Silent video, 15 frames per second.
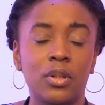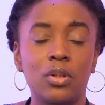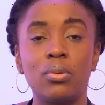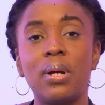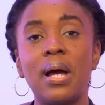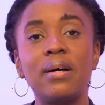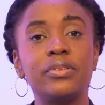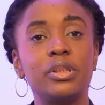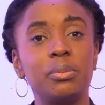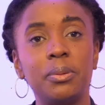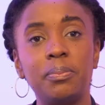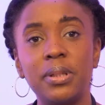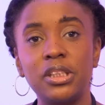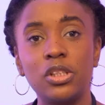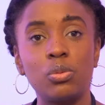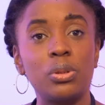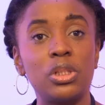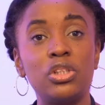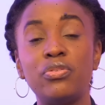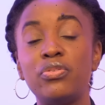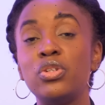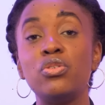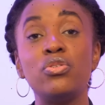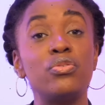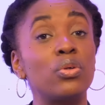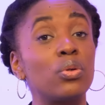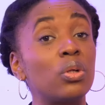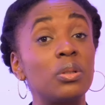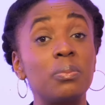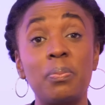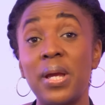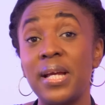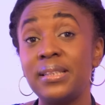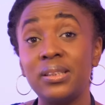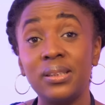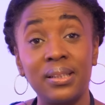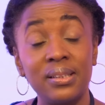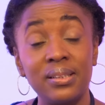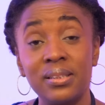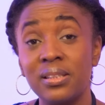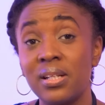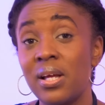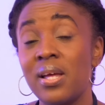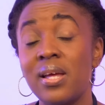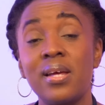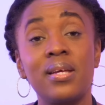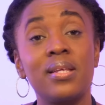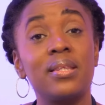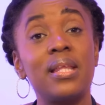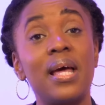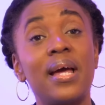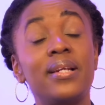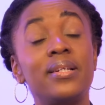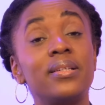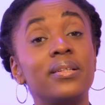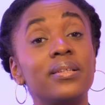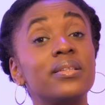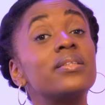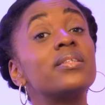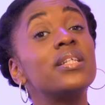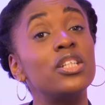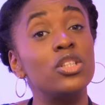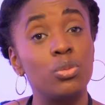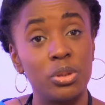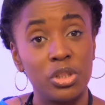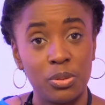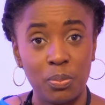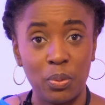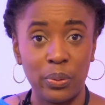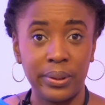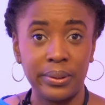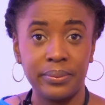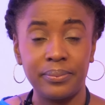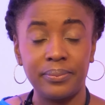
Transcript: You have to be patient. If, you, feel are not patient, then things will spoil.